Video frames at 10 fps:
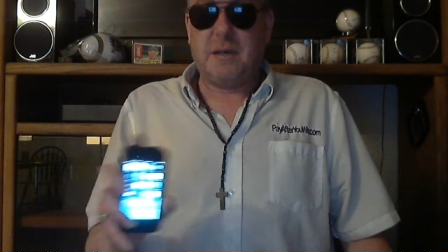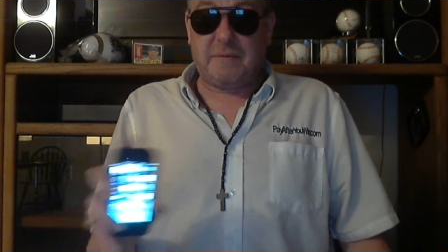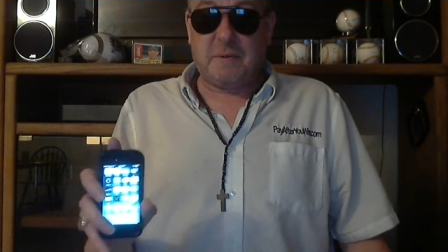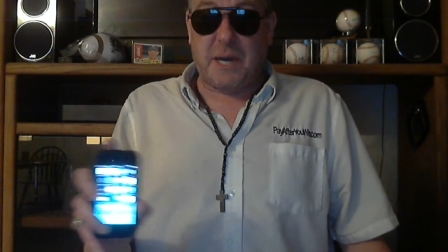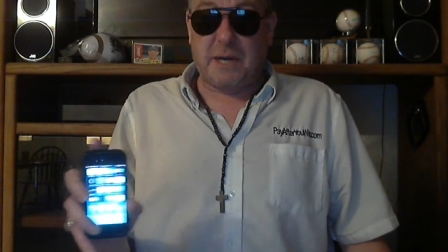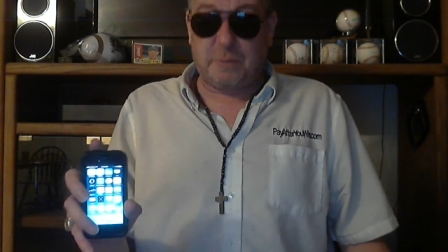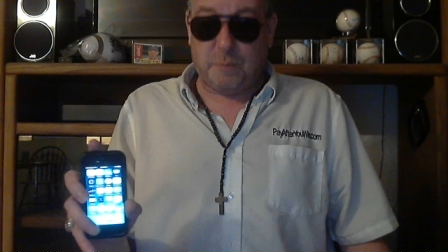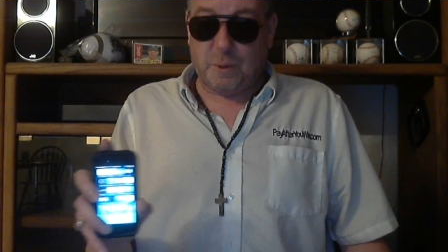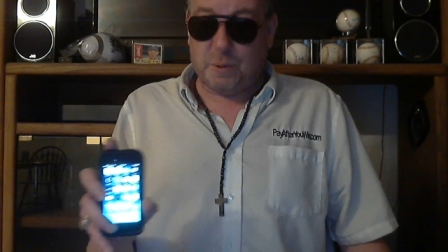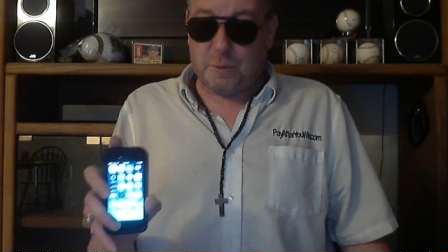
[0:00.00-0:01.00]
everybody
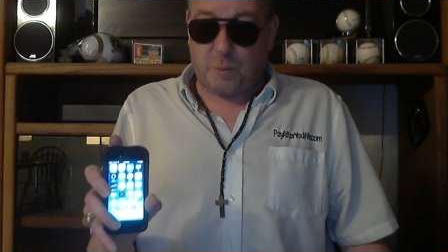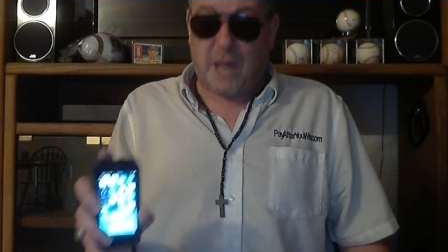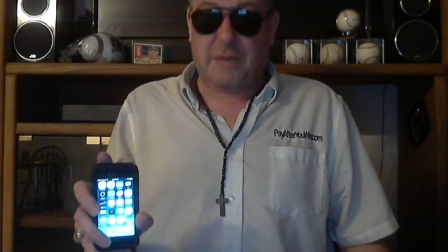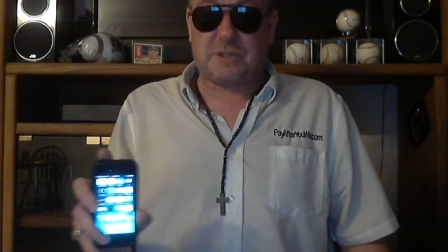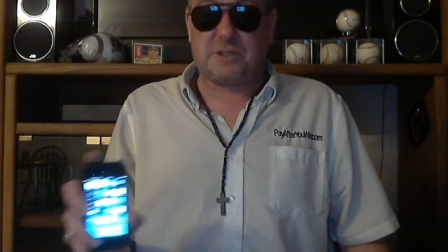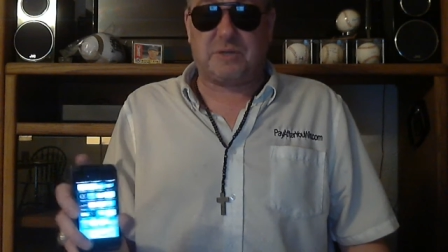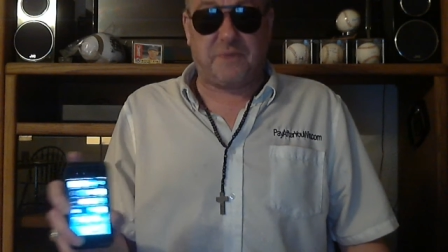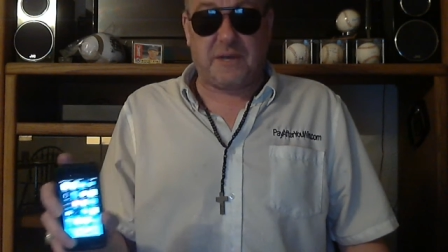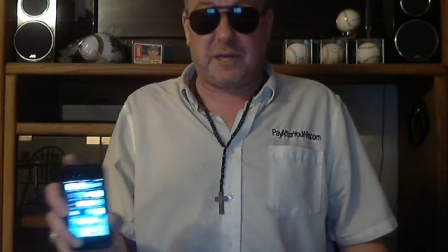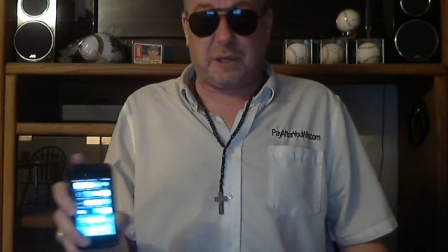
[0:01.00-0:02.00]
who watches the
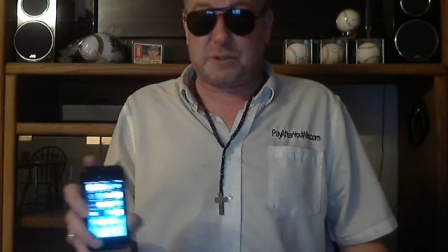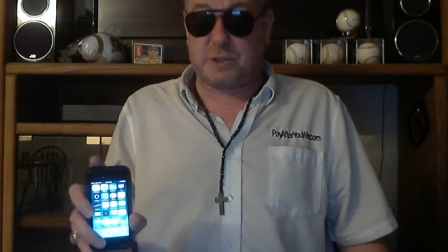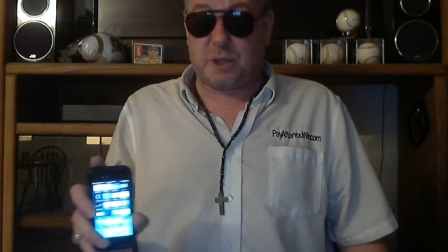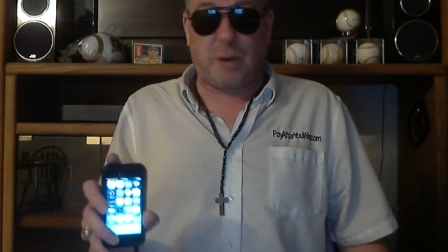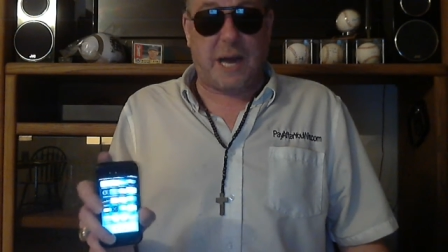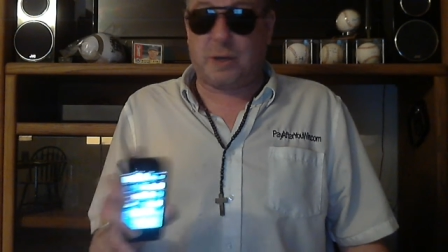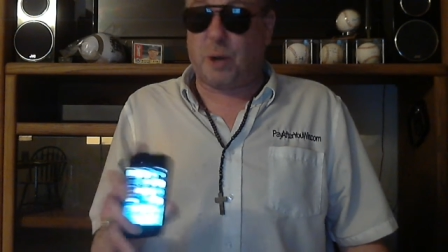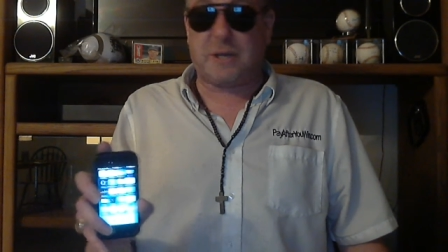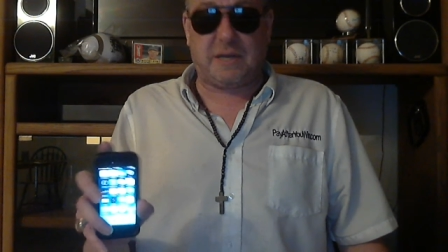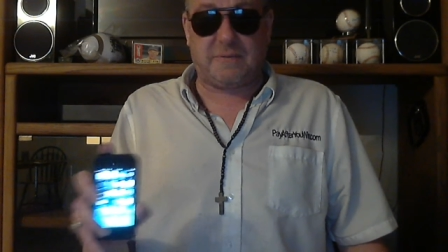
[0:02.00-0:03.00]
videos know I
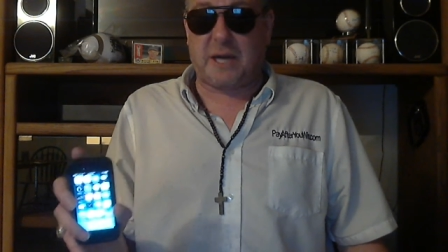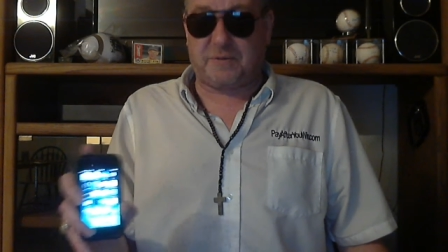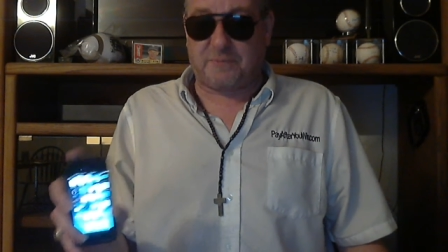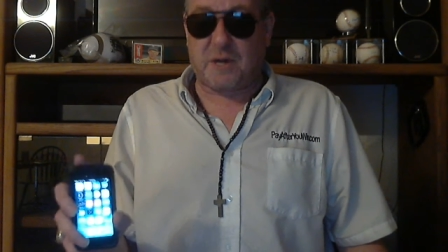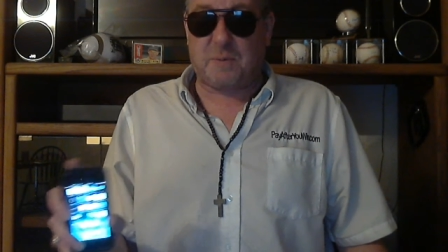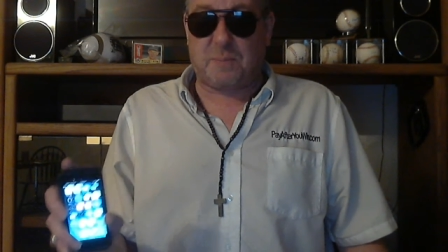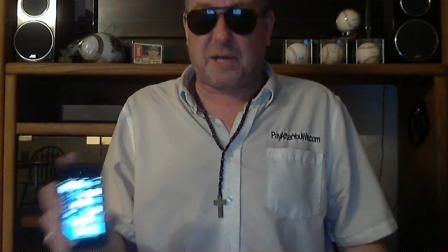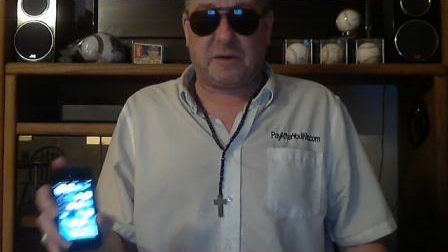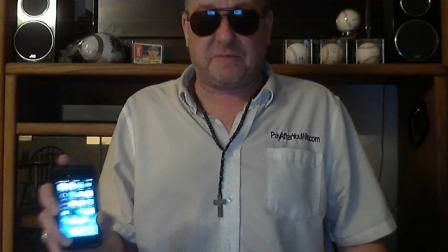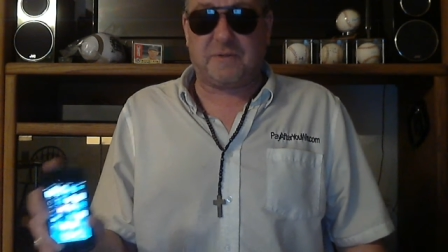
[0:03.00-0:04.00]
don't give out the free
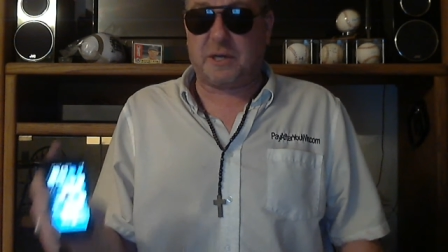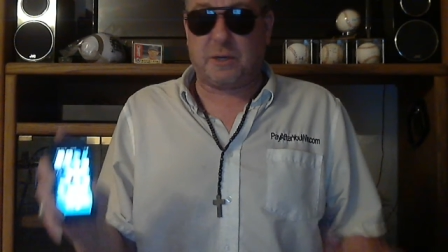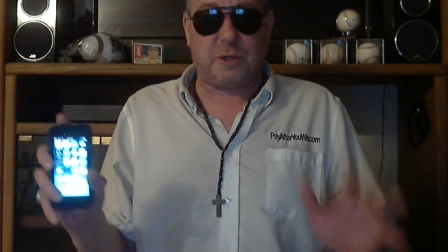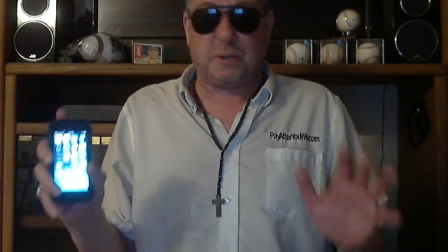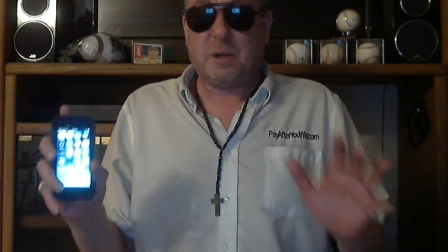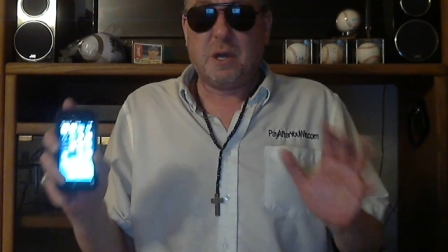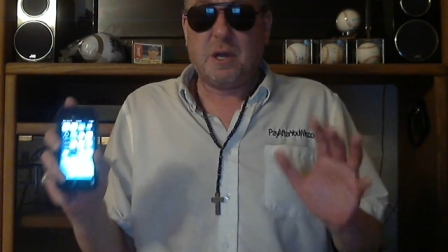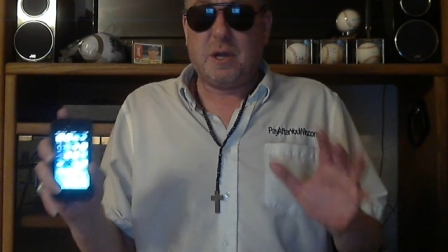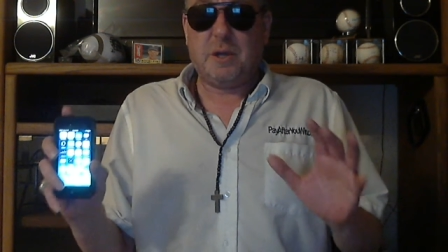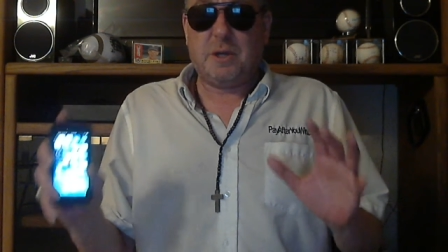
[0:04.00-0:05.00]
pick in the video. You're,
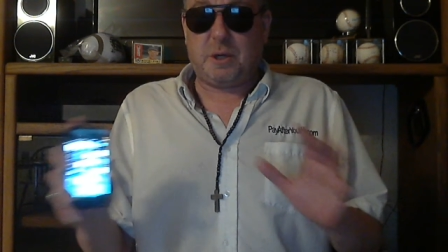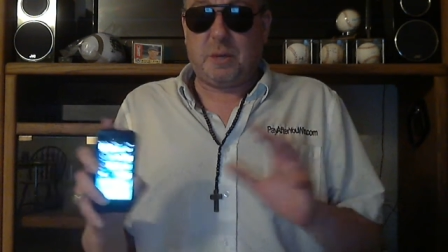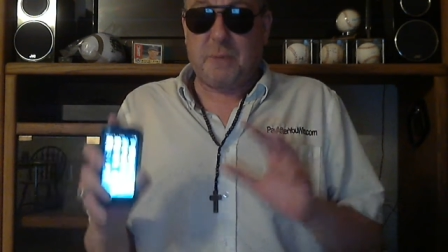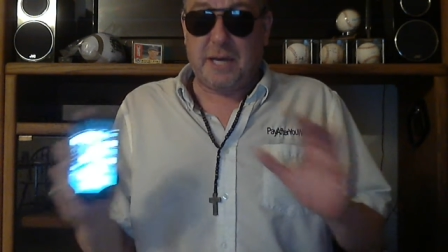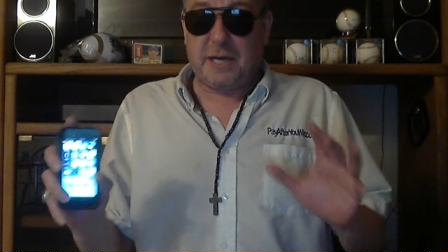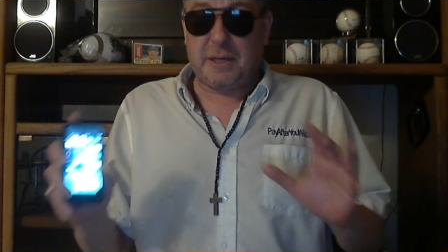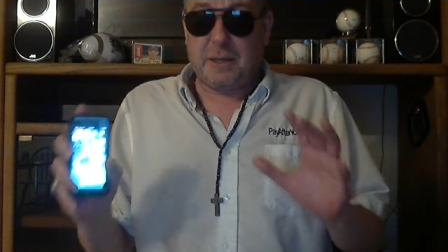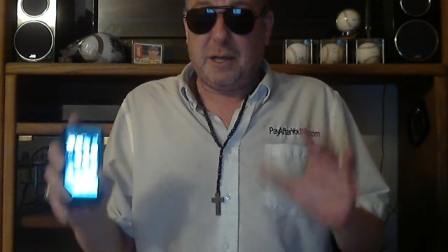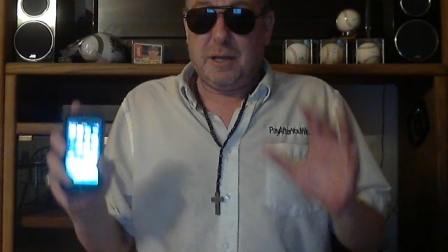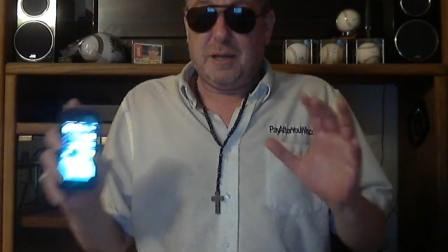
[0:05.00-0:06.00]
you're
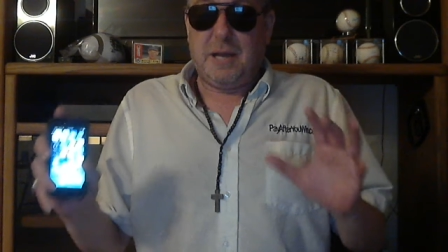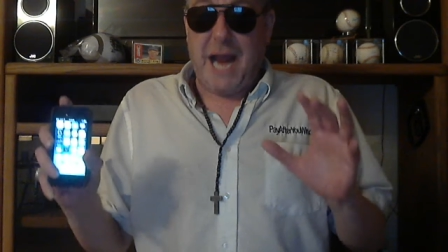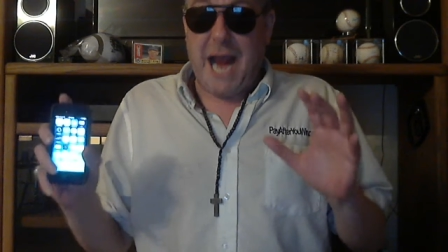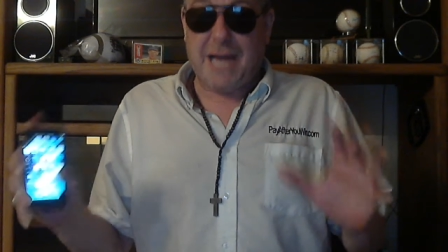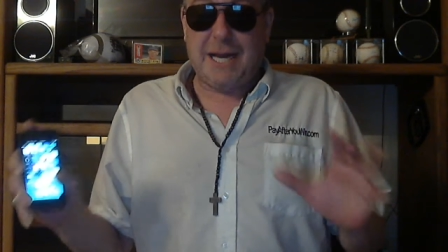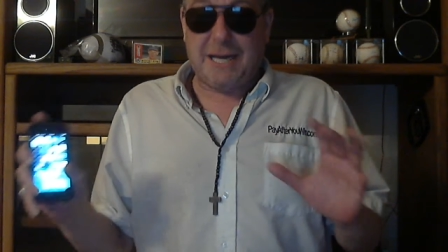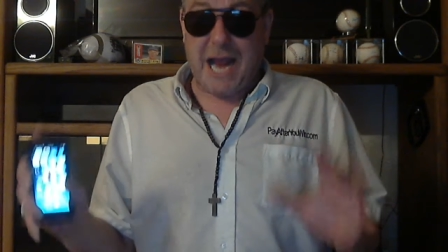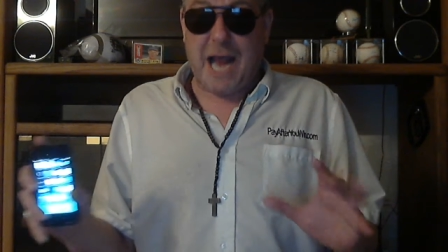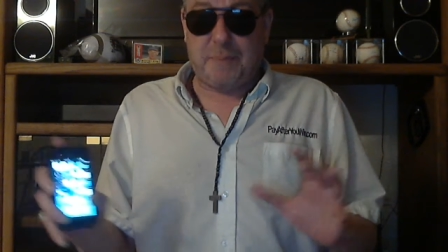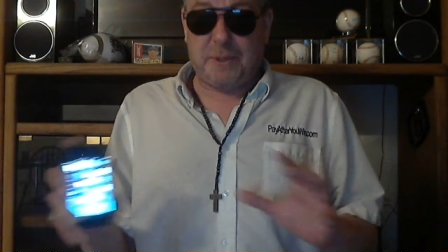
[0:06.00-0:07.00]
committing
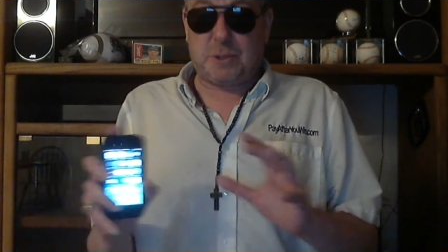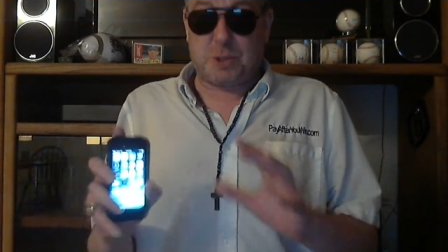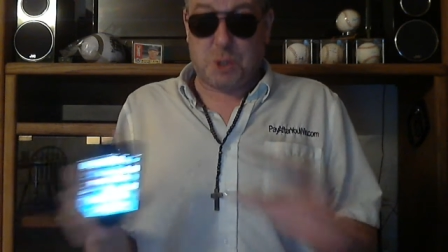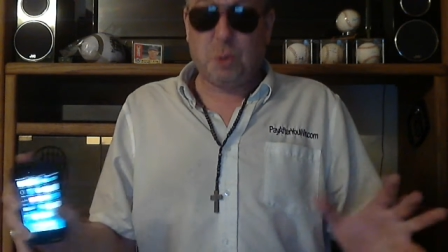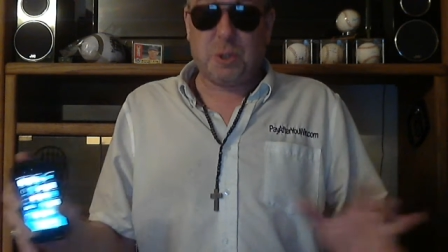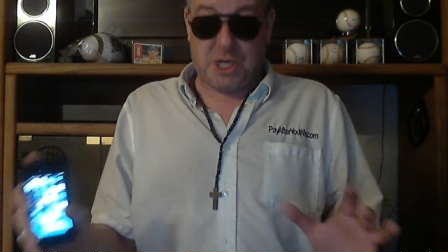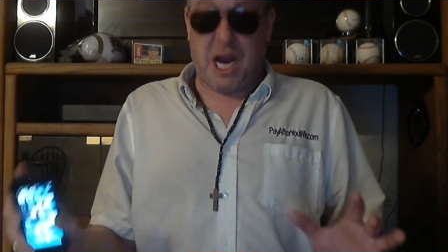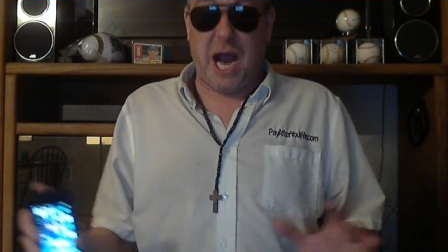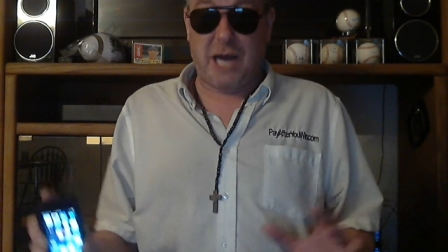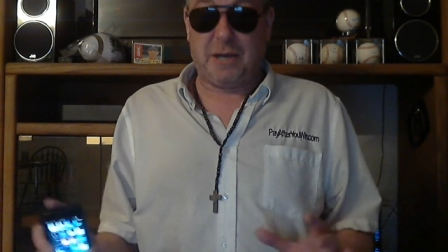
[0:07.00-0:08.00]
handicapping
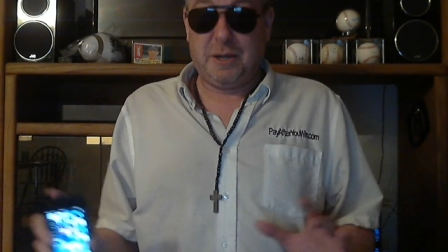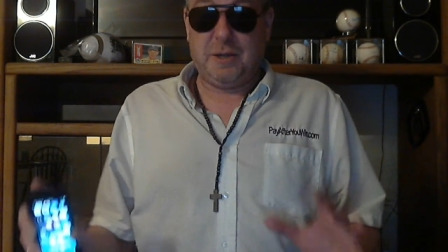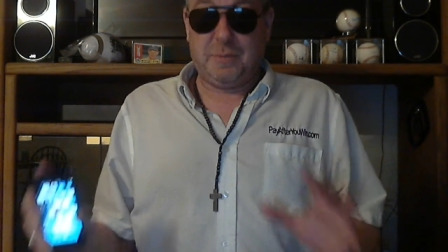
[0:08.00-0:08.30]
suicide